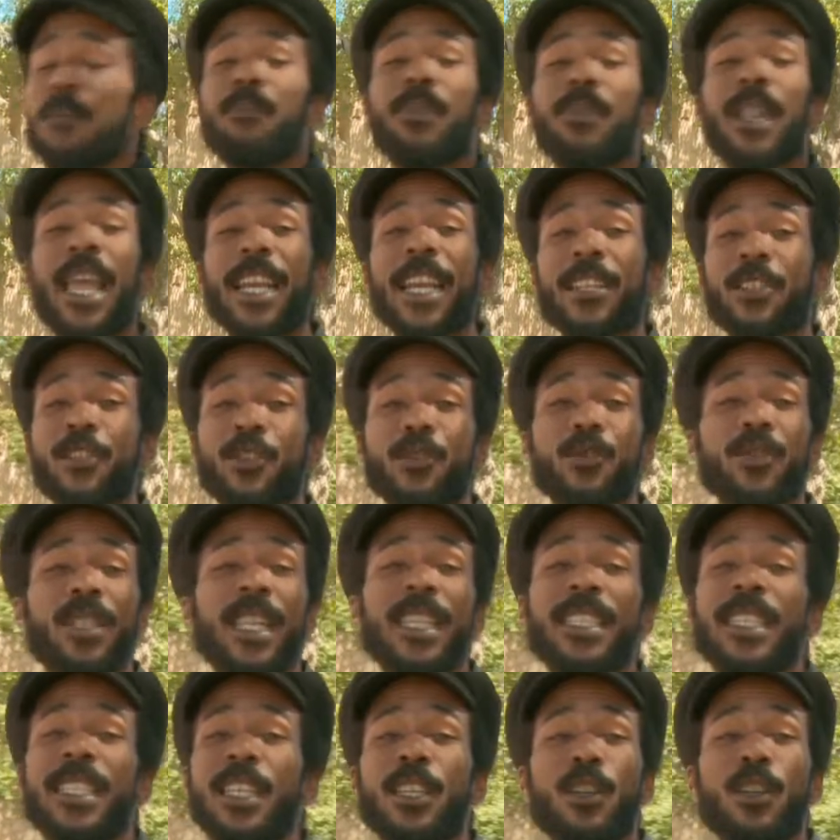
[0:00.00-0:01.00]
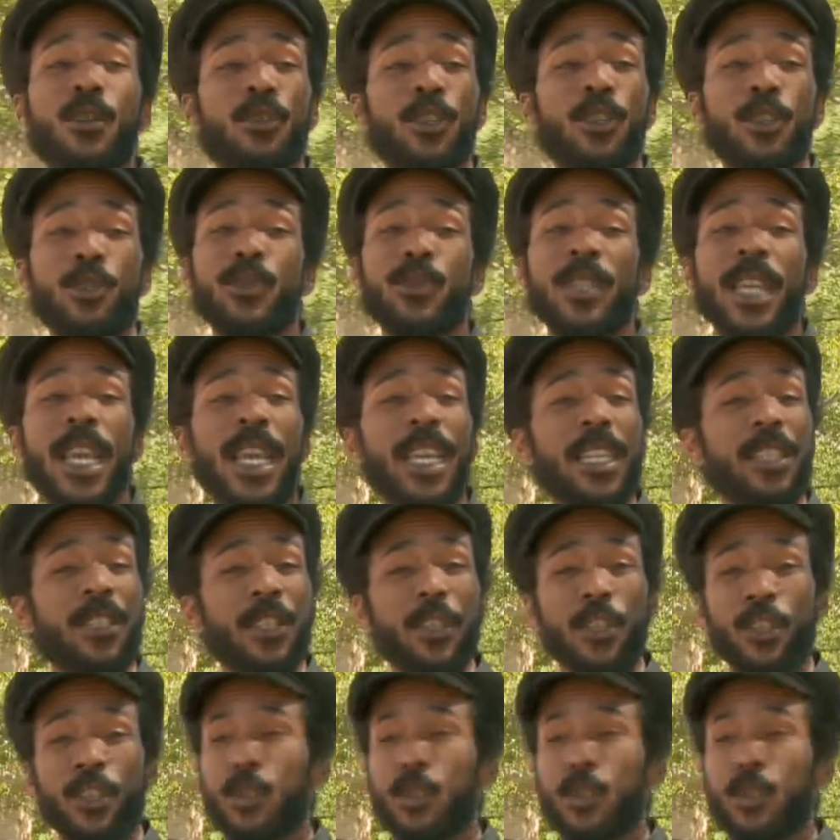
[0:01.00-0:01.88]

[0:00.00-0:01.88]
Black Jews, Latino Jews, Asian